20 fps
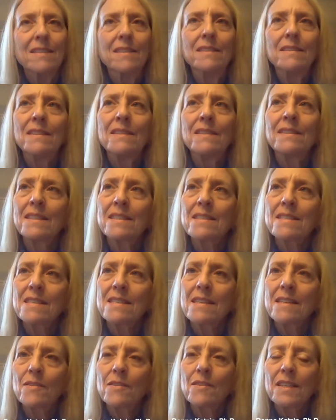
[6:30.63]

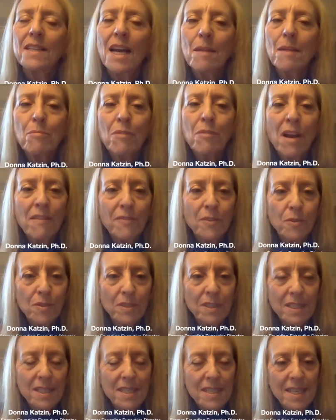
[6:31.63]
a nonprofit
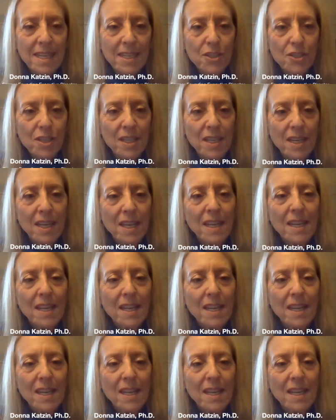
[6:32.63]
organization